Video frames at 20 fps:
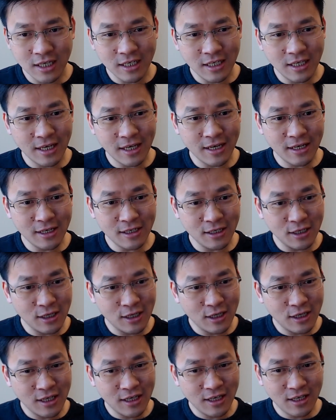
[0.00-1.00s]
Then
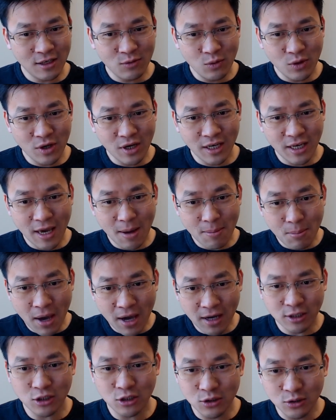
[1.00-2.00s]
it will get
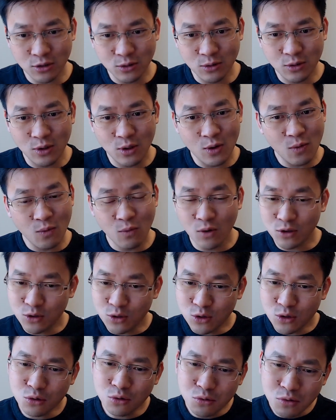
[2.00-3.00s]
back to what
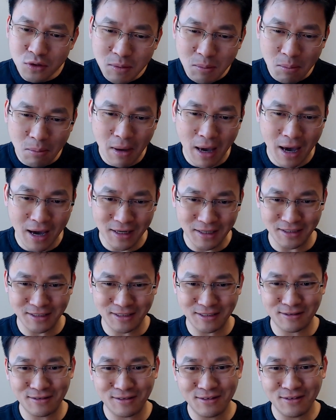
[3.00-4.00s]
truly
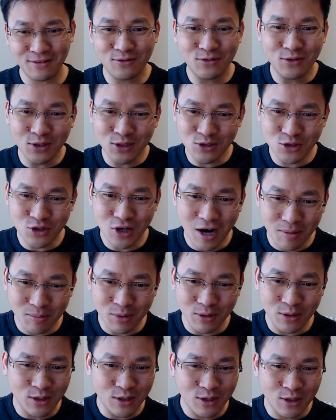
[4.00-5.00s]
matters for the job,
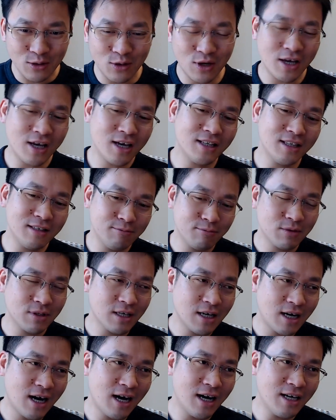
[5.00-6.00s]
right? And
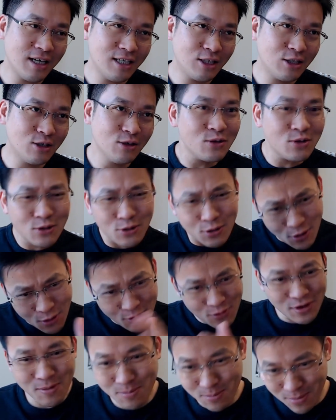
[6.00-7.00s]
I don't
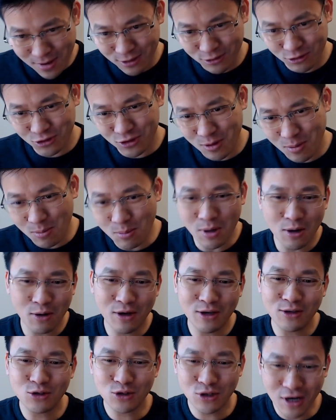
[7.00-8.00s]
know that much about
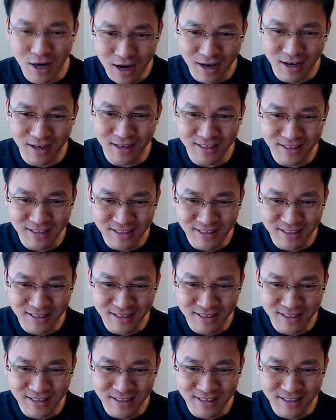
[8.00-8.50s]
HR.